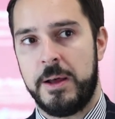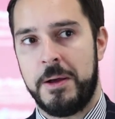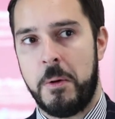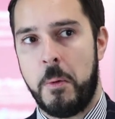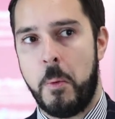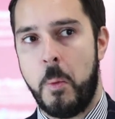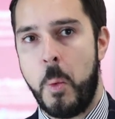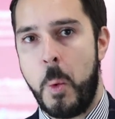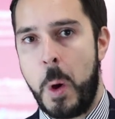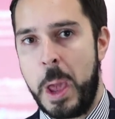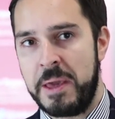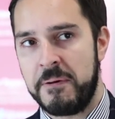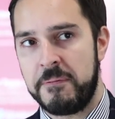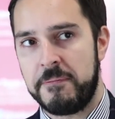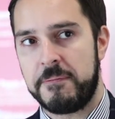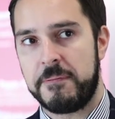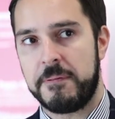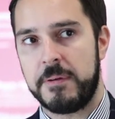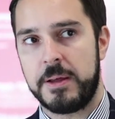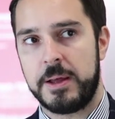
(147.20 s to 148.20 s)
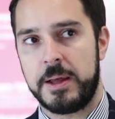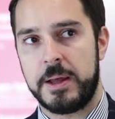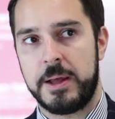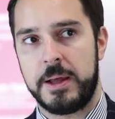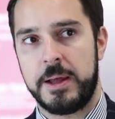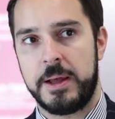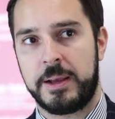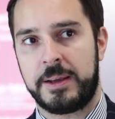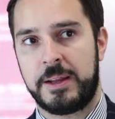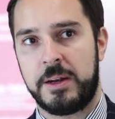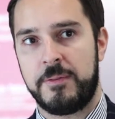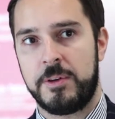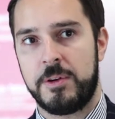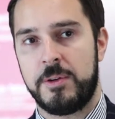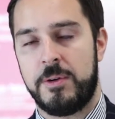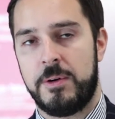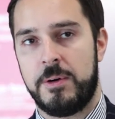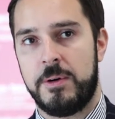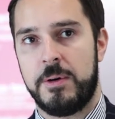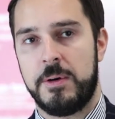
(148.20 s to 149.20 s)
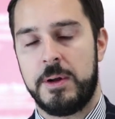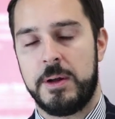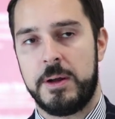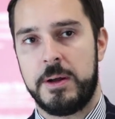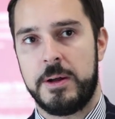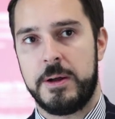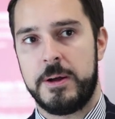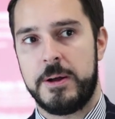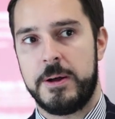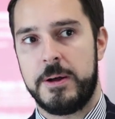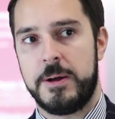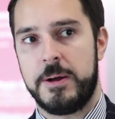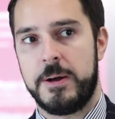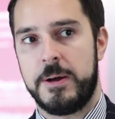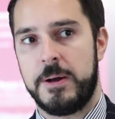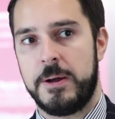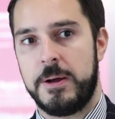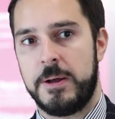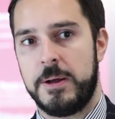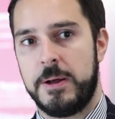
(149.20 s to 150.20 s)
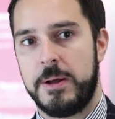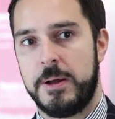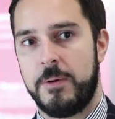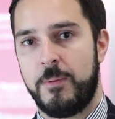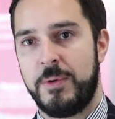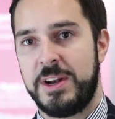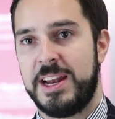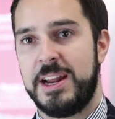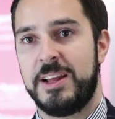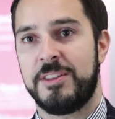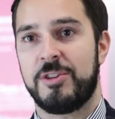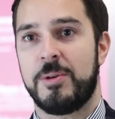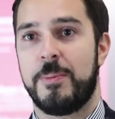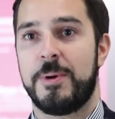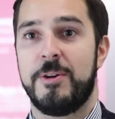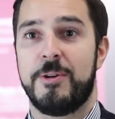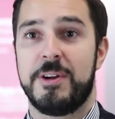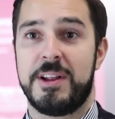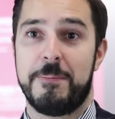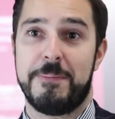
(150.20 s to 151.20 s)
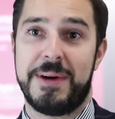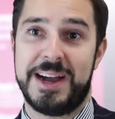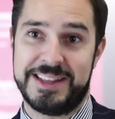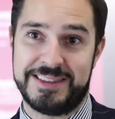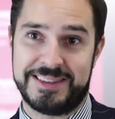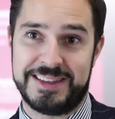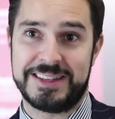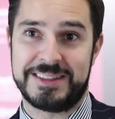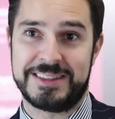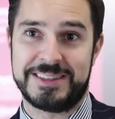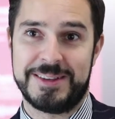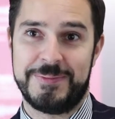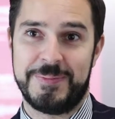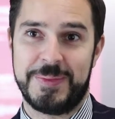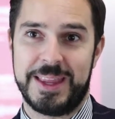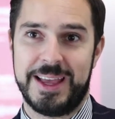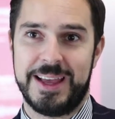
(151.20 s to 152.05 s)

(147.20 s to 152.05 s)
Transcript: with kind of, you know, with an entrepreneurial mindset.